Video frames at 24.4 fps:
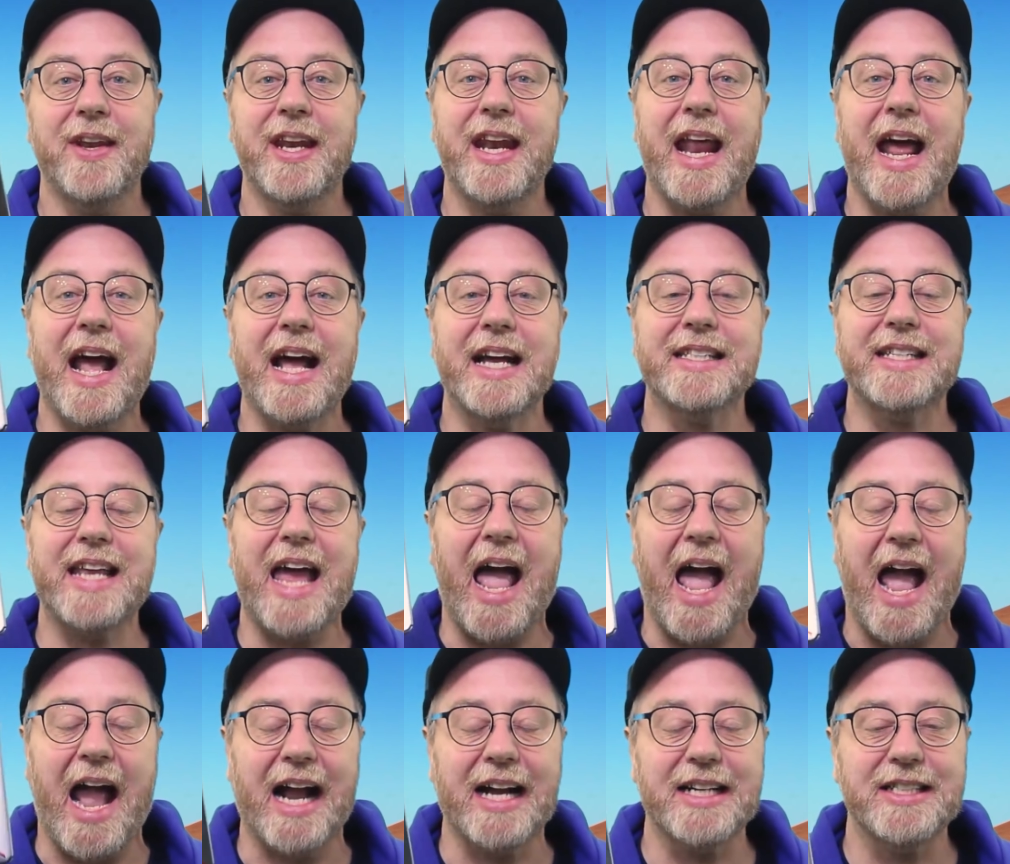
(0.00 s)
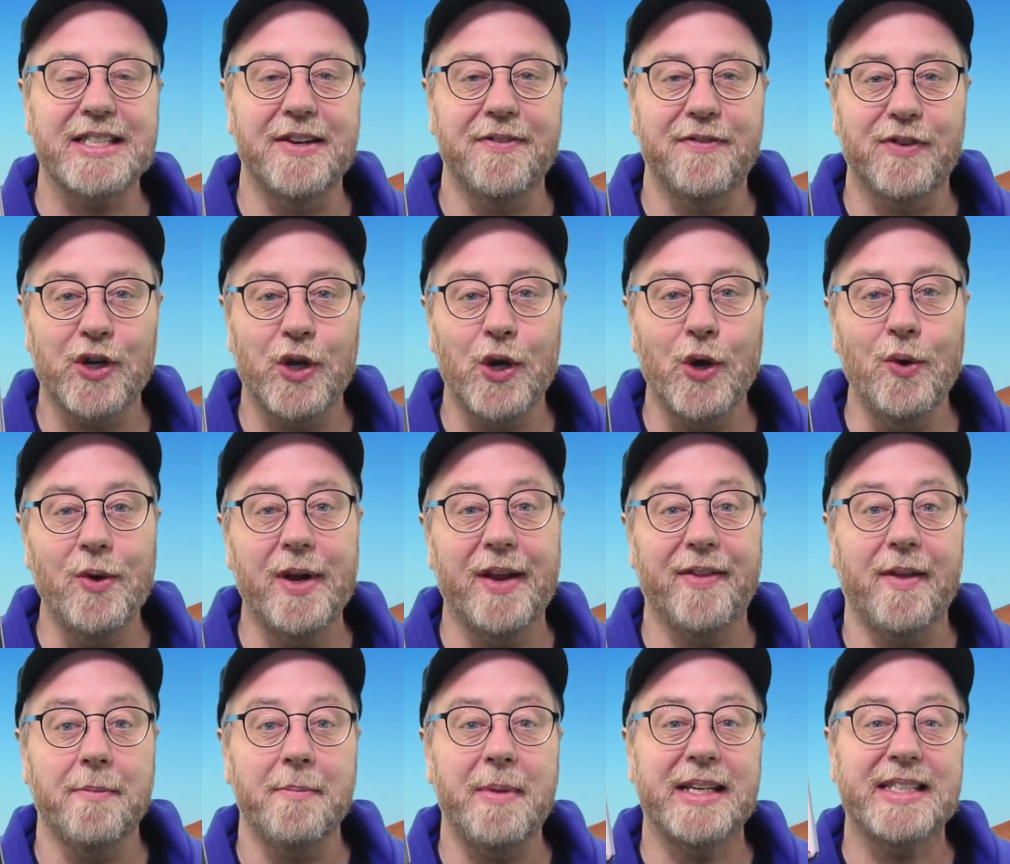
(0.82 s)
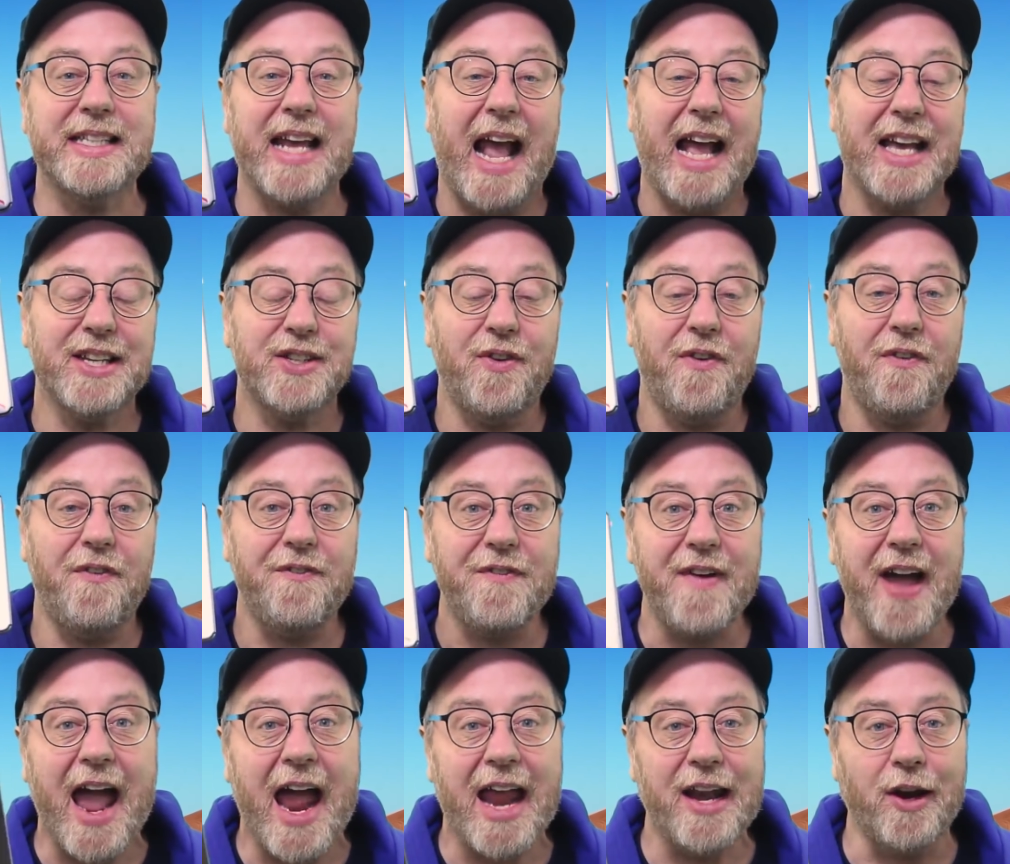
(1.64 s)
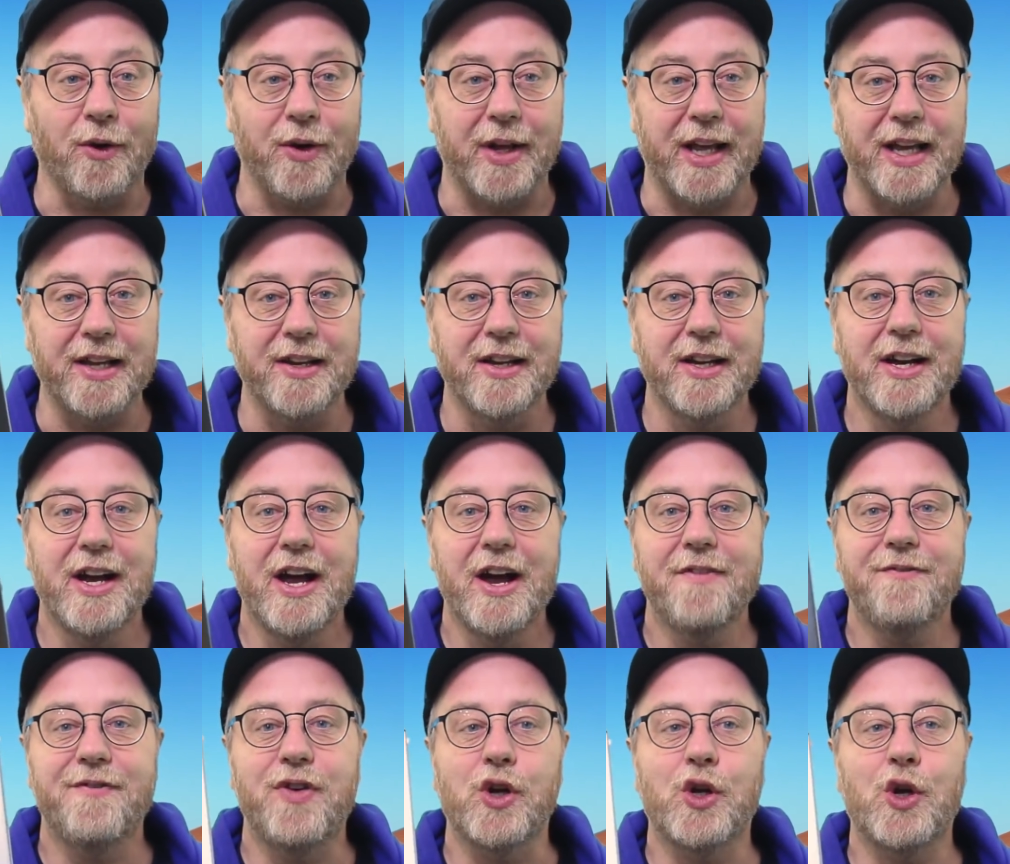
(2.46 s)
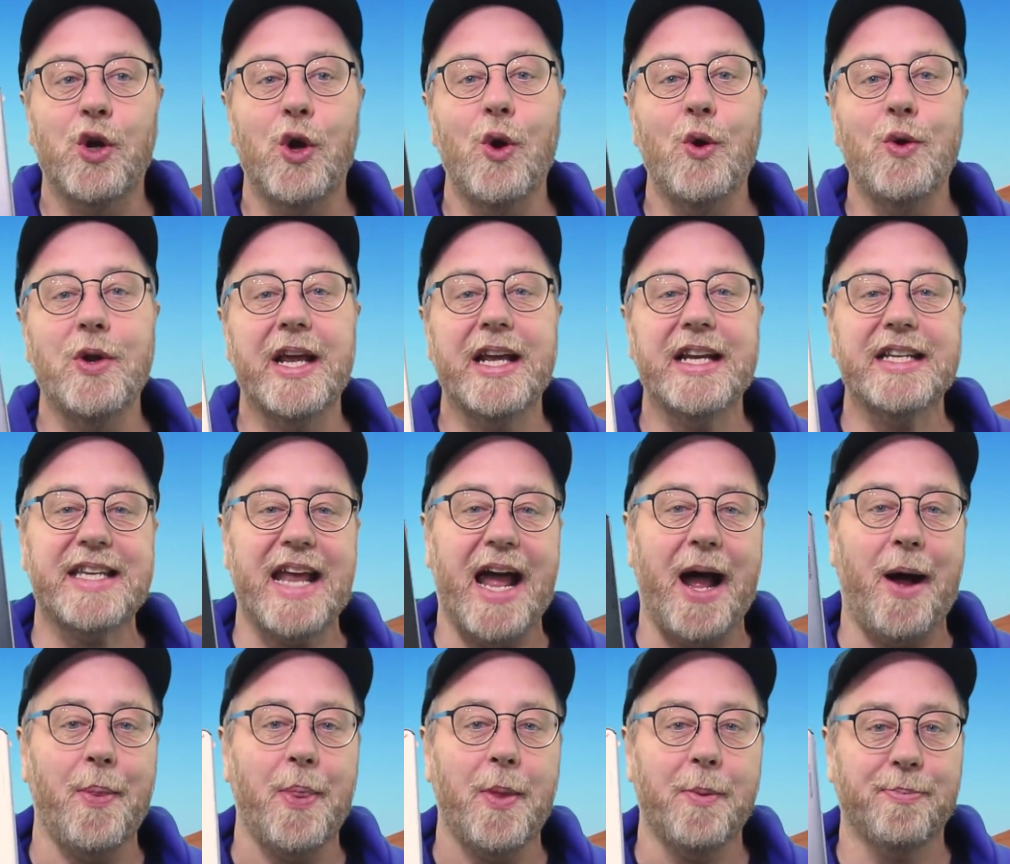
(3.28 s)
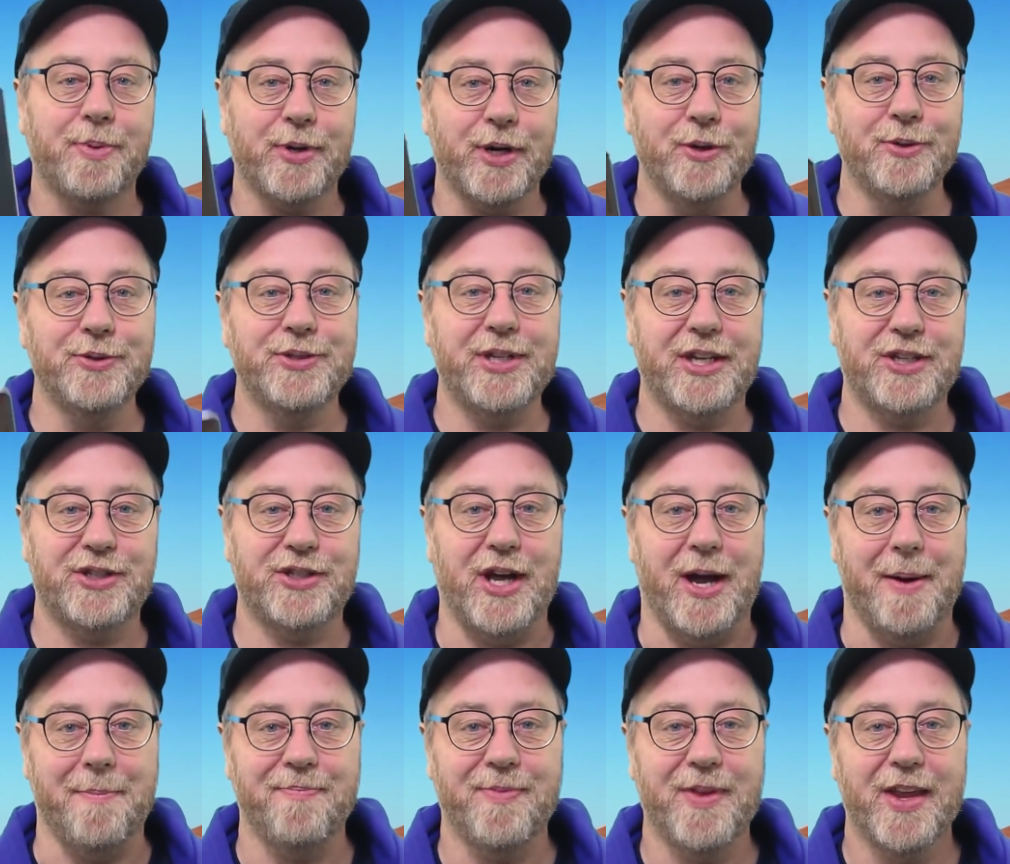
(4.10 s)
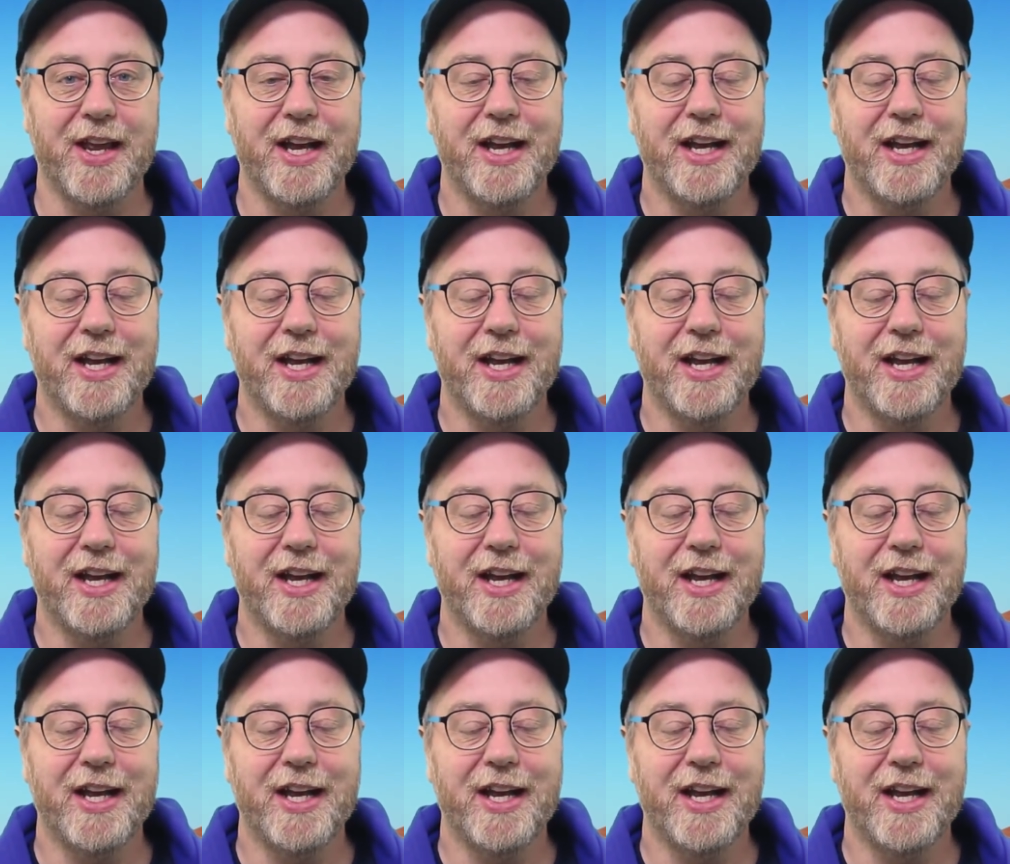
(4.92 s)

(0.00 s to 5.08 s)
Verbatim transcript: that it has active cooling. That means it has a fan on it for cooling down the processor.